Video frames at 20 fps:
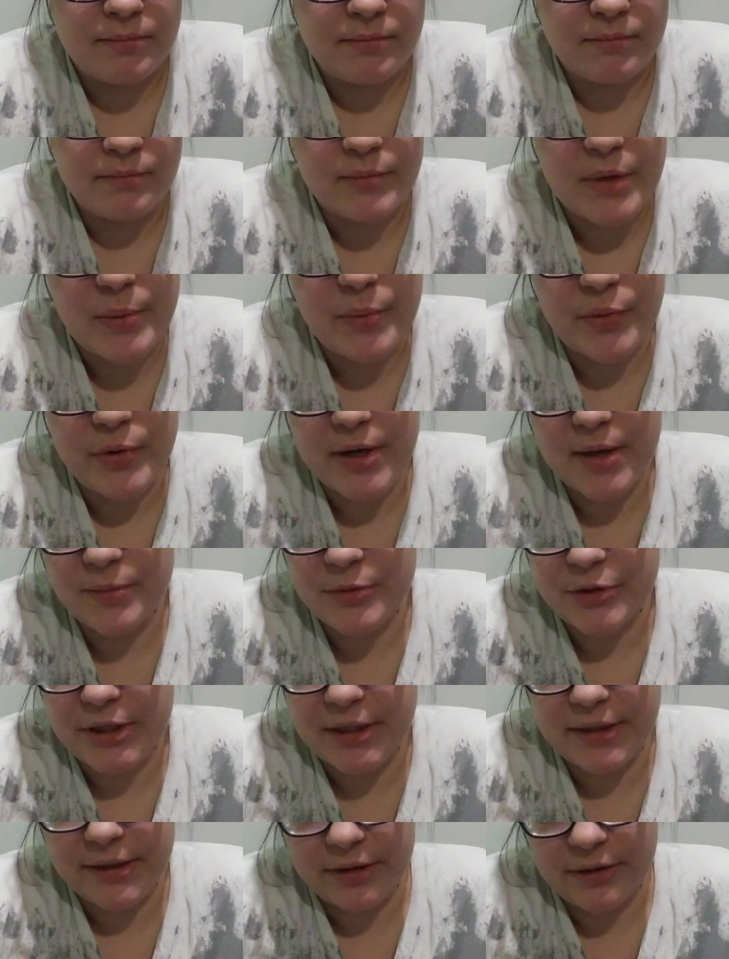My point I'm
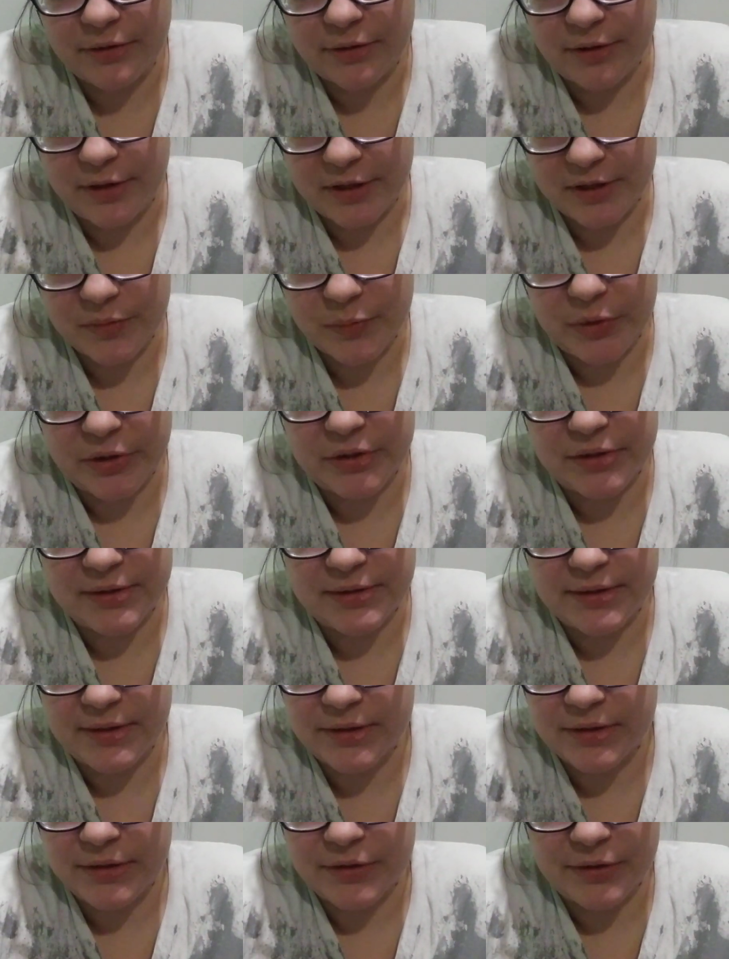trying to get across, brothers and
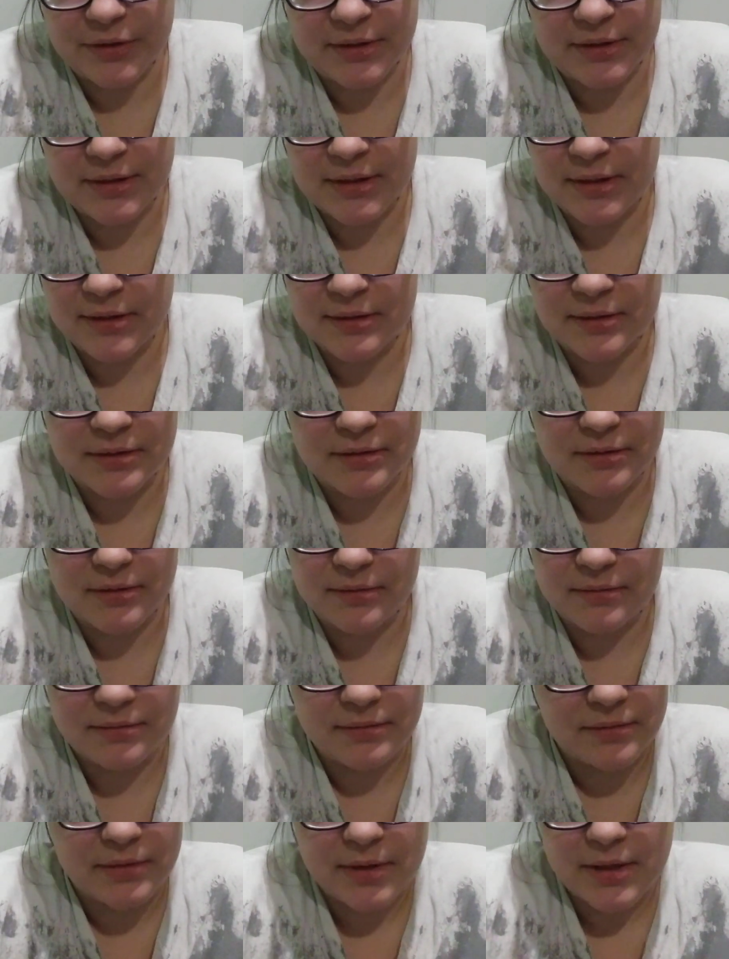sisters, is
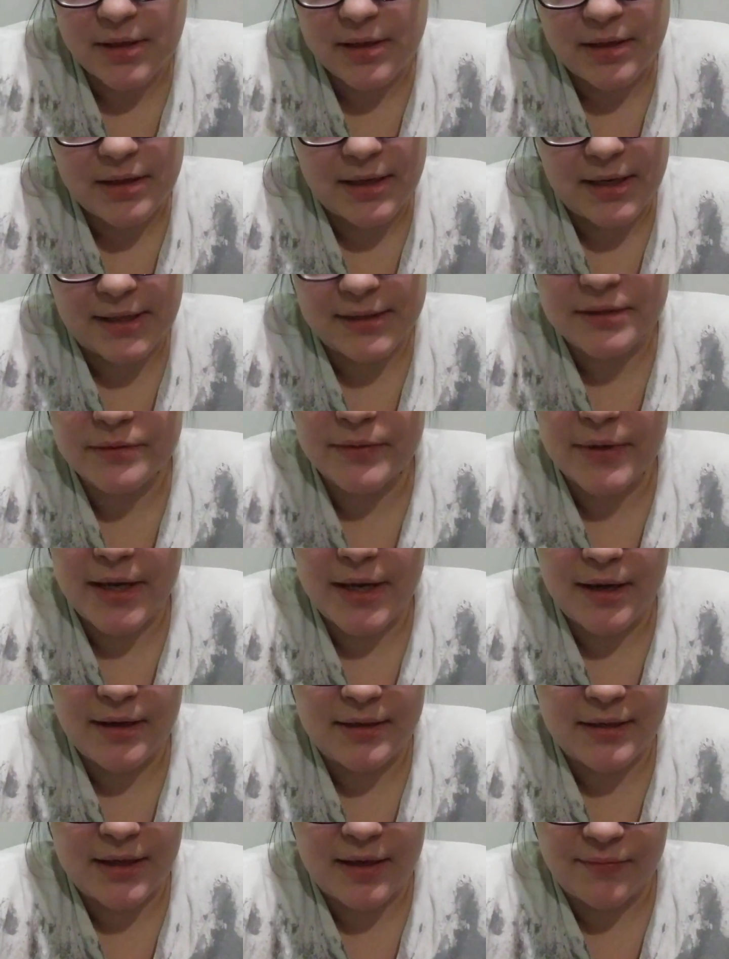it's
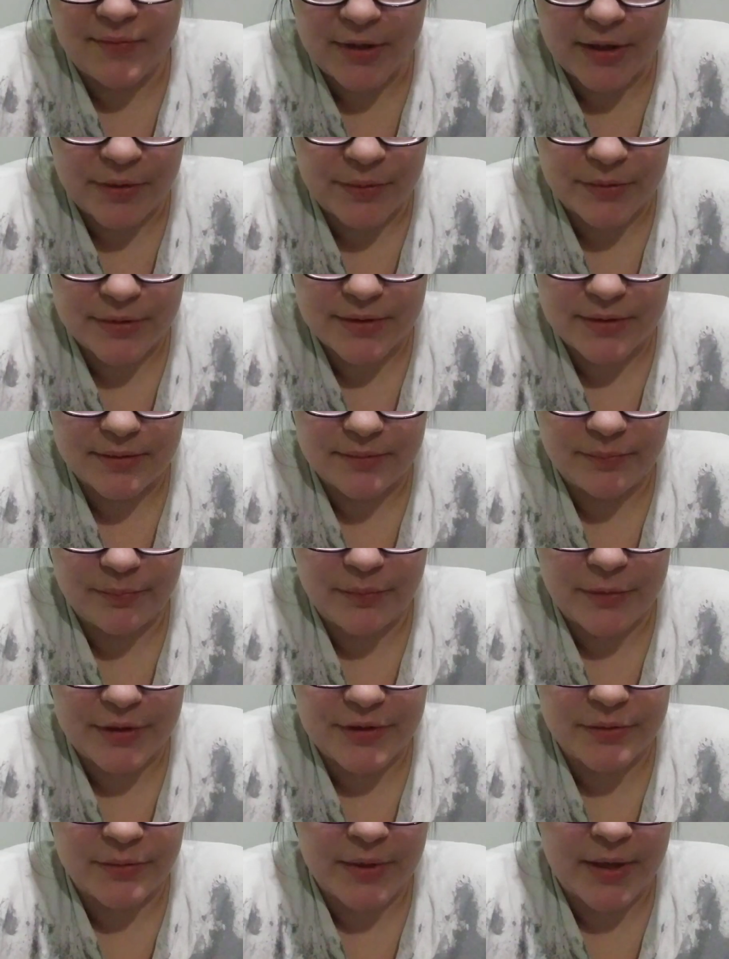okay to have doubts.
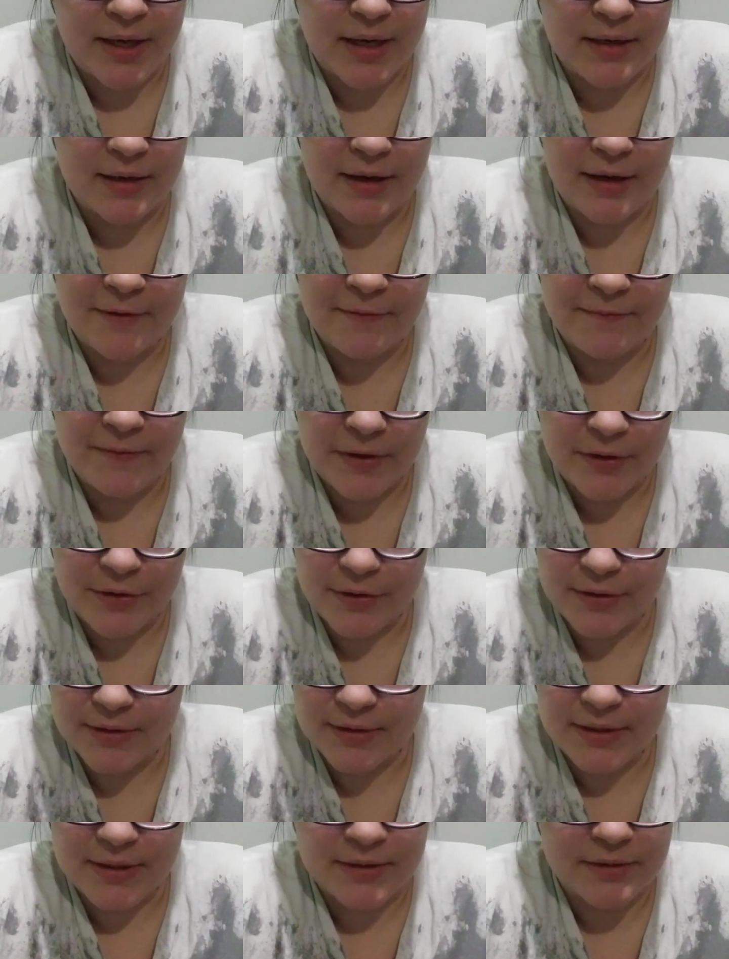It's okay to have
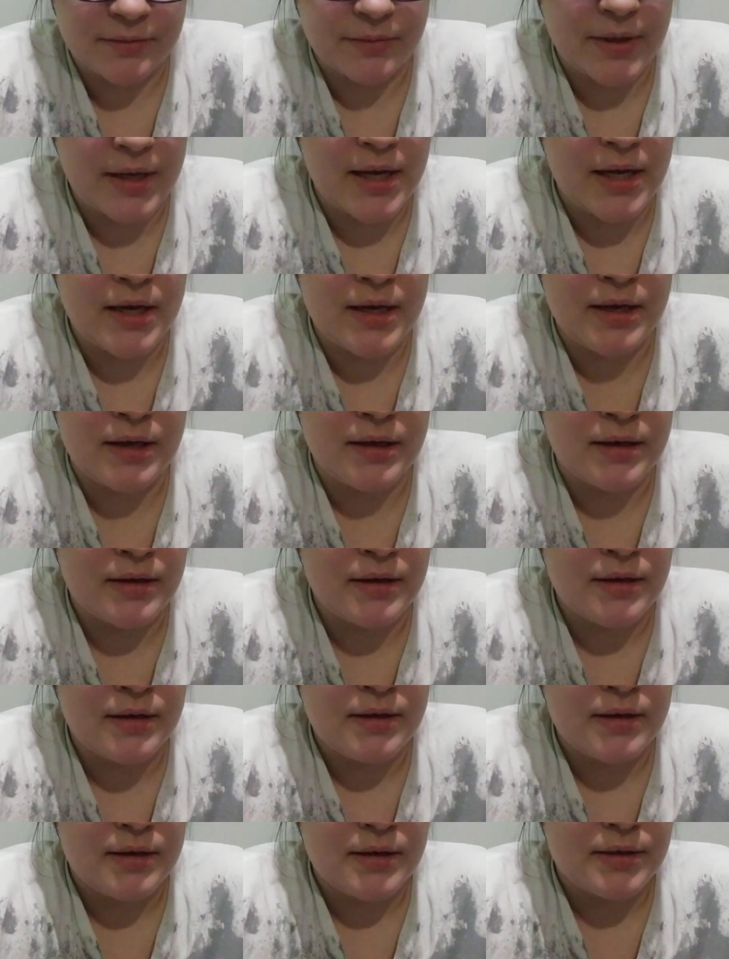fears. It's okay
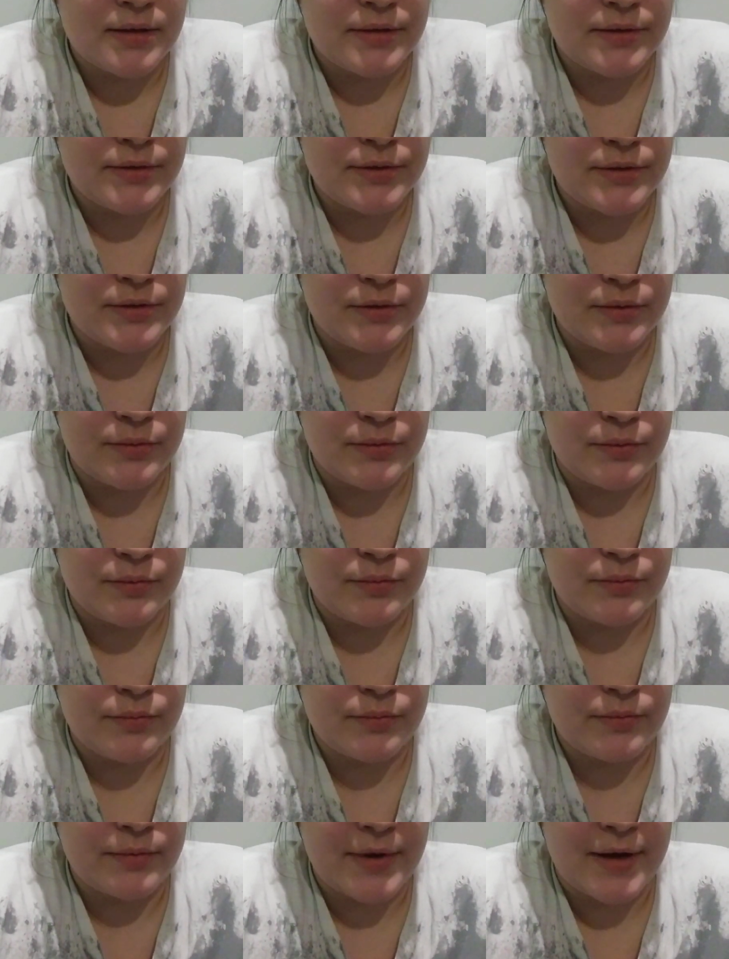
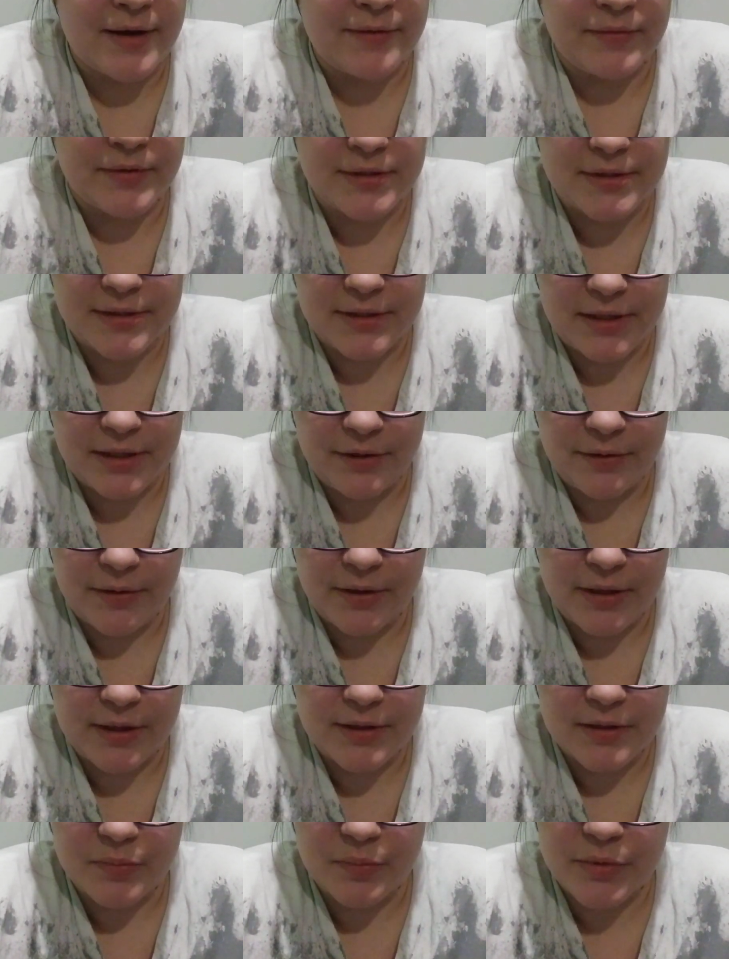to have
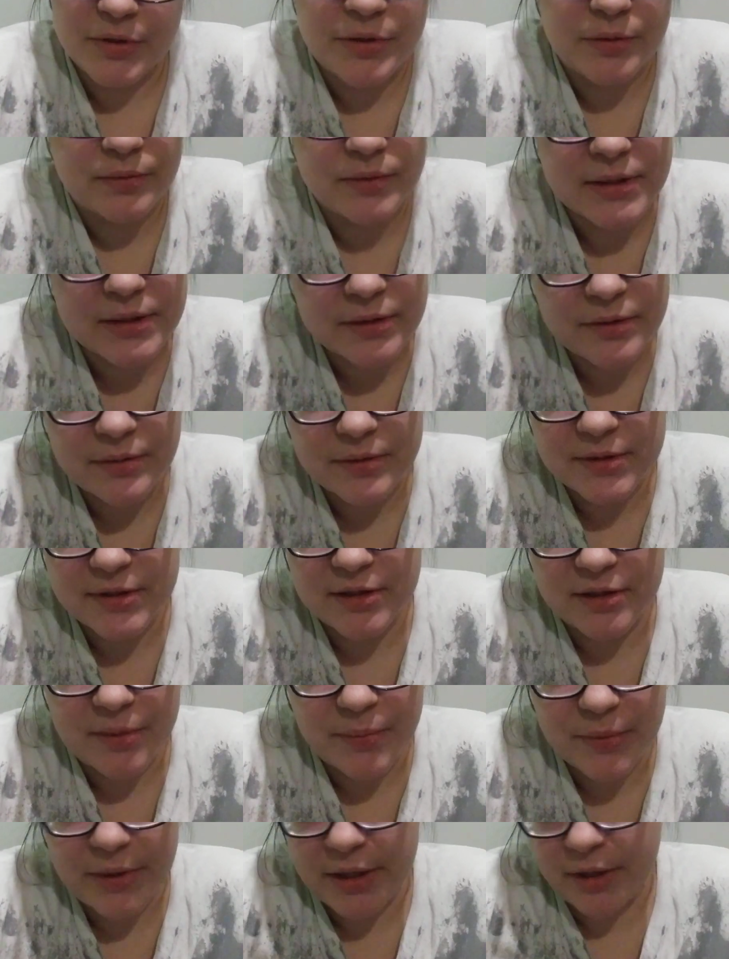insecurities, but don't let those
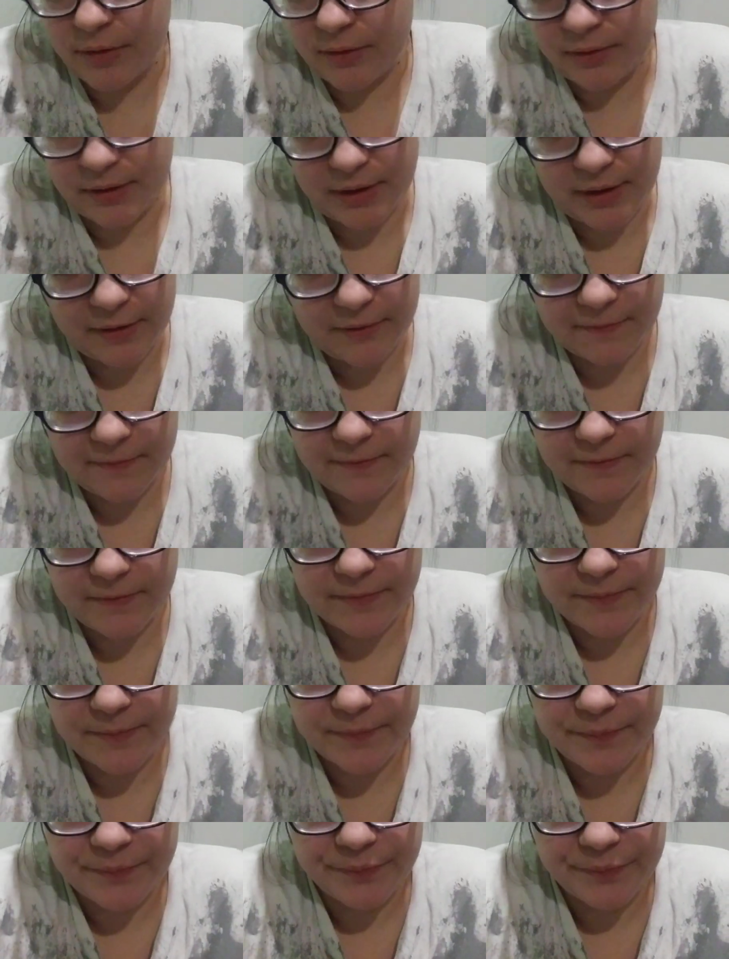dominate your life.
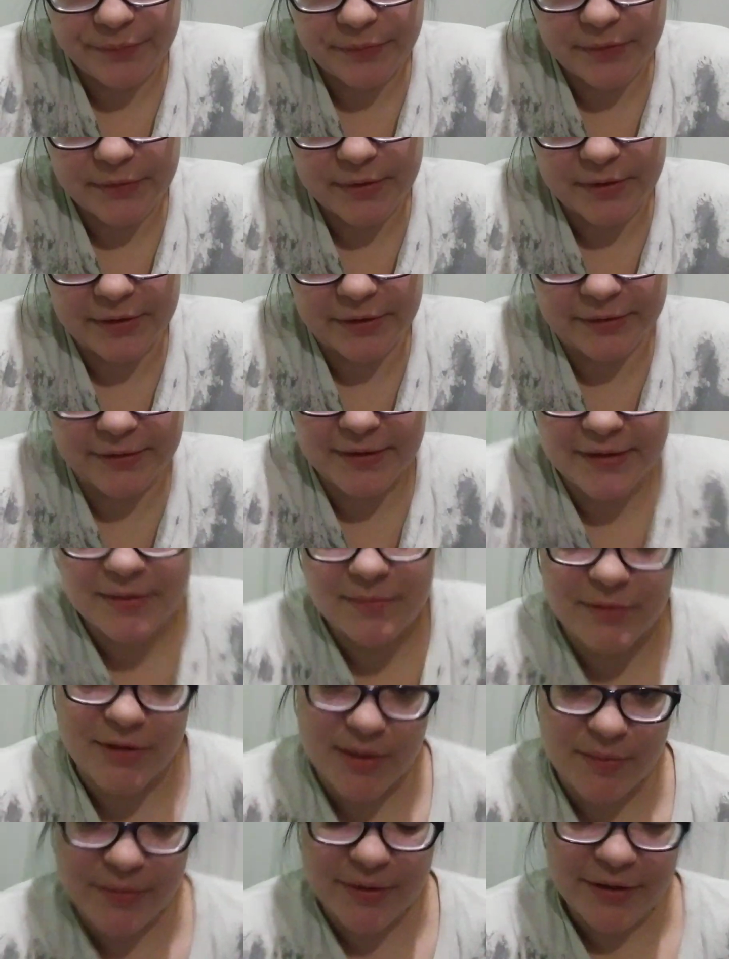Don't let them
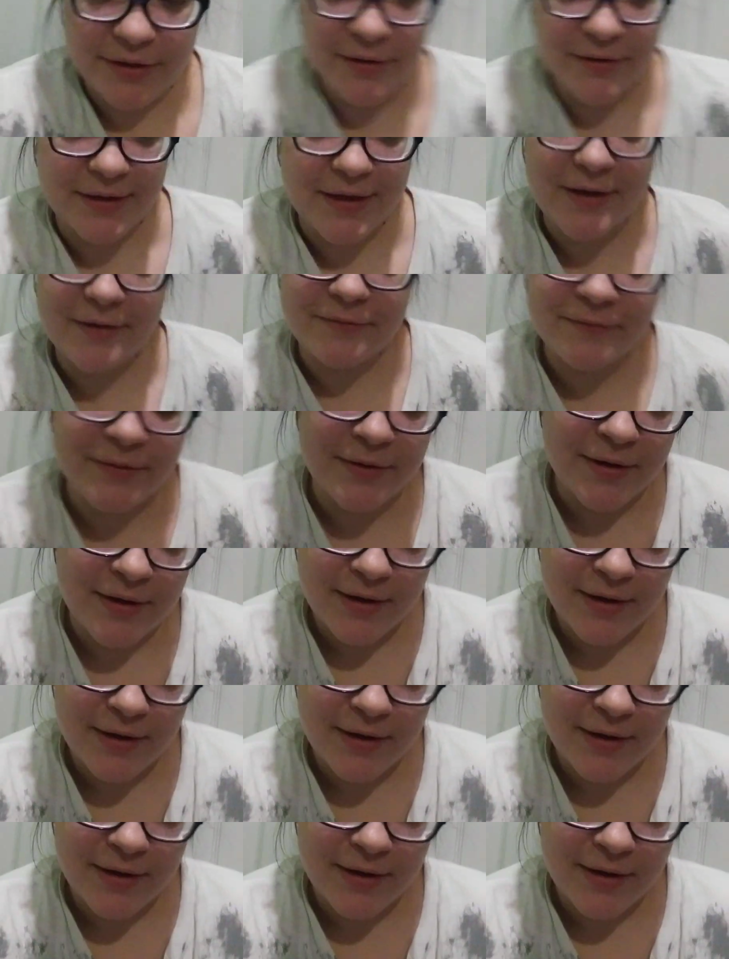dominate your life.